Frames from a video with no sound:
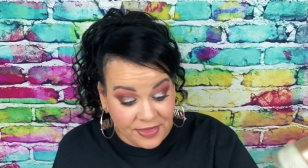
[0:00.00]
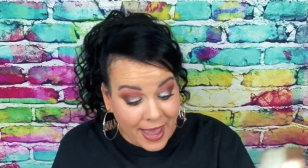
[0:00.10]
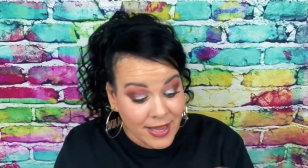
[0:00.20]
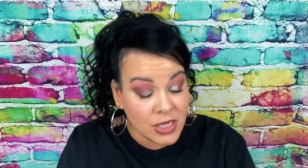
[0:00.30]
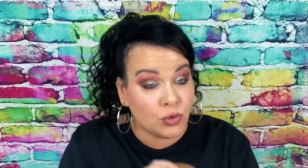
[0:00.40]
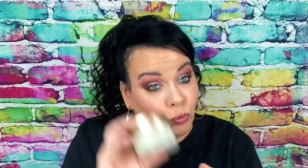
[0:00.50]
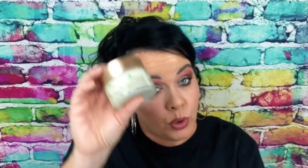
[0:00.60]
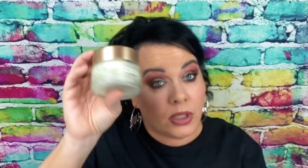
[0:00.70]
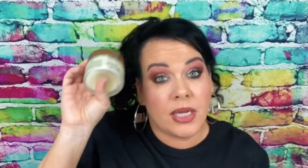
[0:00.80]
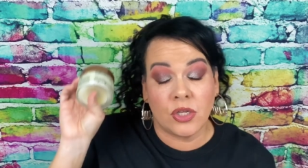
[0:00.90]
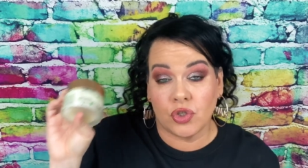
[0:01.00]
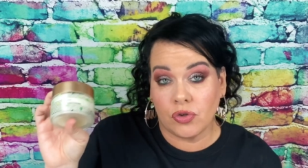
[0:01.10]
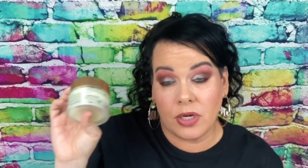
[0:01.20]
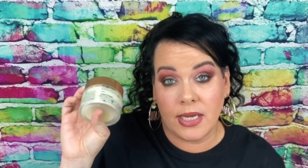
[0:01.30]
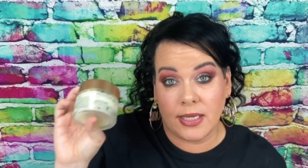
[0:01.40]
That is really
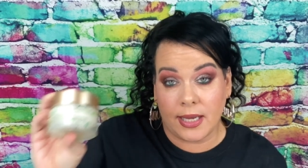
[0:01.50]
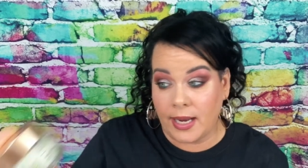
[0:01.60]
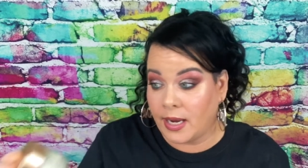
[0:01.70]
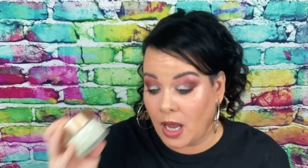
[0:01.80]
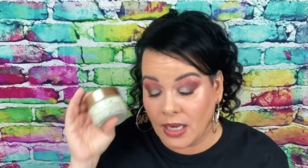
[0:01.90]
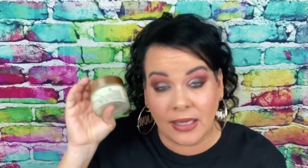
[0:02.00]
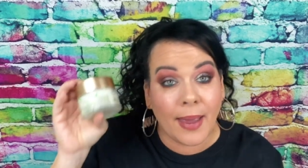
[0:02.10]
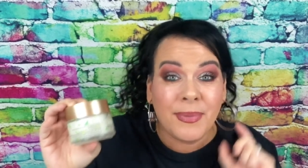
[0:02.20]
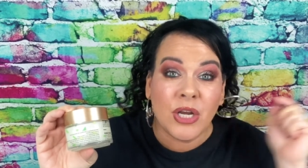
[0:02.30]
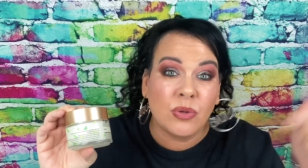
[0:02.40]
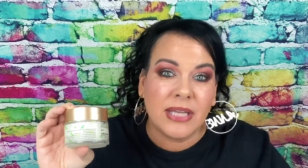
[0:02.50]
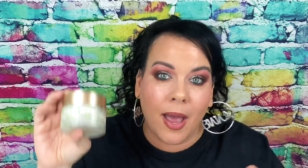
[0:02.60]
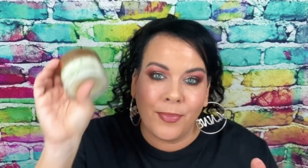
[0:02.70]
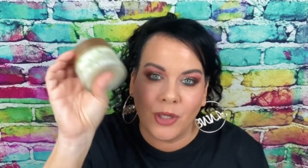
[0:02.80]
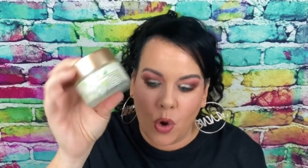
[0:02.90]
intriguing. Let me know
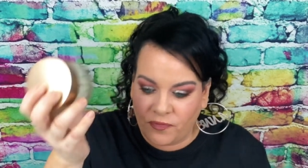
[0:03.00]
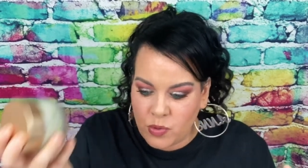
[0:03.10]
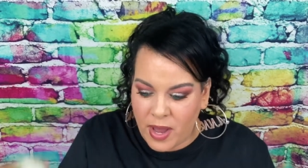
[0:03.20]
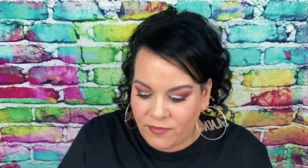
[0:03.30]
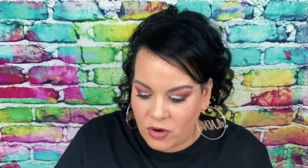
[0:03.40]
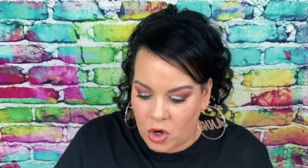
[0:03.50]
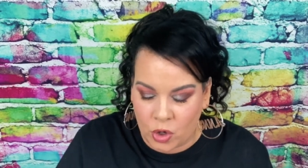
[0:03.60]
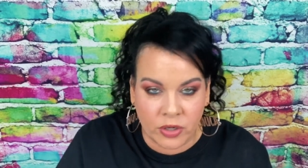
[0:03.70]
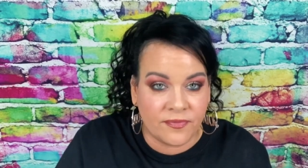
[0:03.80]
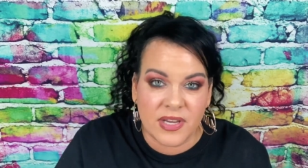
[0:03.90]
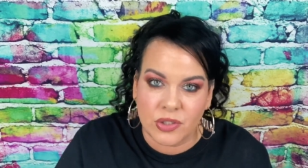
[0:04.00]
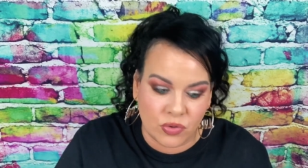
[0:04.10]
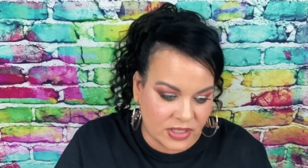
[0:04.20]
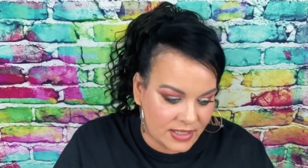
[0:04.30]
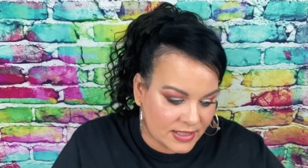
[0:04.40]
down below if you ever heard of this
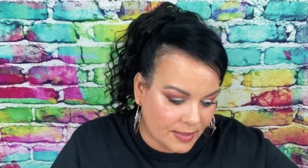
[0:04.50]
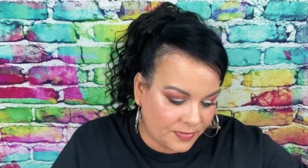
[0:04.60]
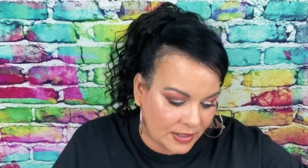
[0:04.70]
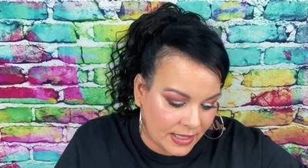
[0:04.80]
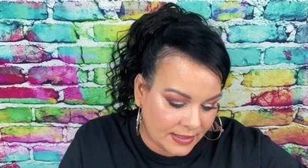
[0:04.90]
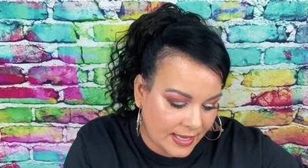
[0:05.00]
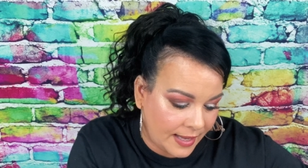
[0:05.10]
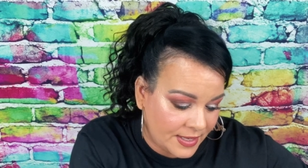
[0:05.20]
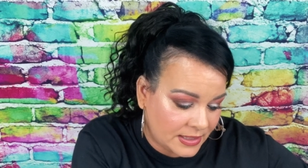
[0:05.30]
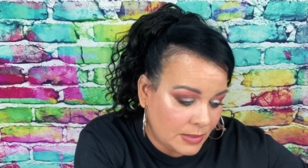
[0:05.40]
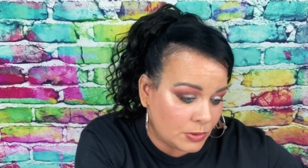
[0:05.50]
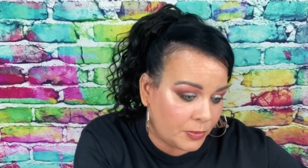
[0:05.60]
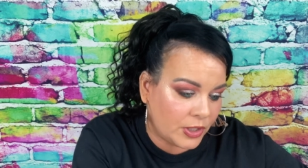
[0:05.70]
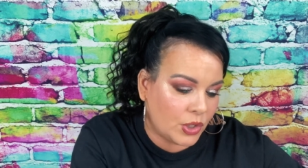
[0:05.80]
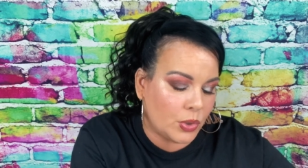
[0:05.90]
or did something like that. That seems
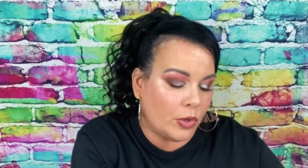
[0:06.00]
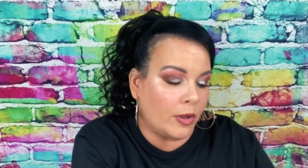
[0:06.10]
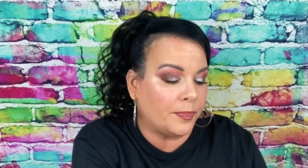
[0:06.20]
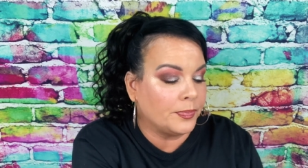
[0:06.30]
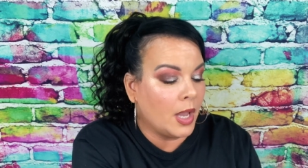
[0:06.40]
pretty cool.